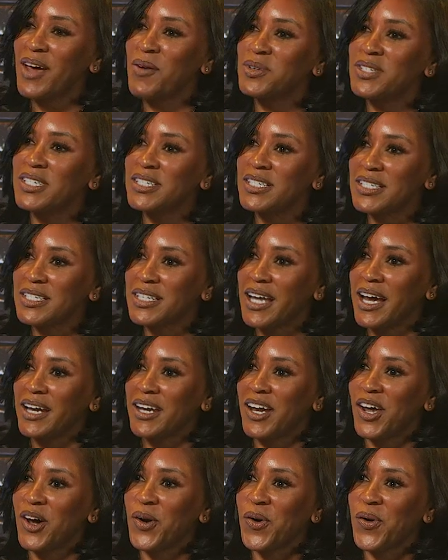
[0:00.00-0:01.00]
was just a side
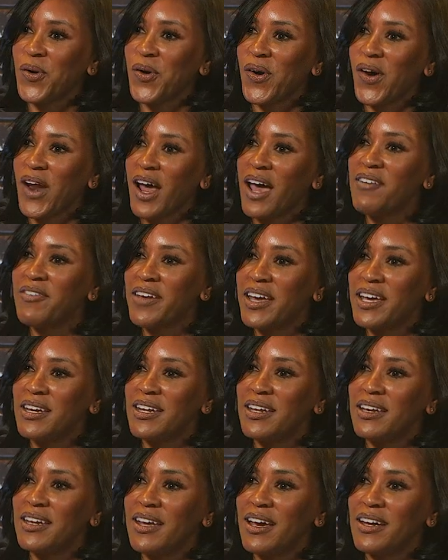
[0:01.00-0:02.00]
note. I have
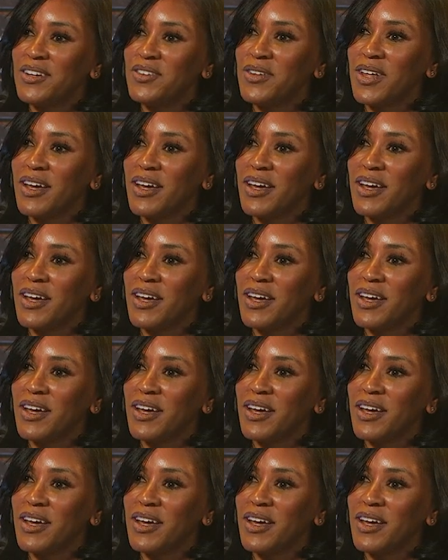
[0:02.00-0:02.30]
ADD. I do that.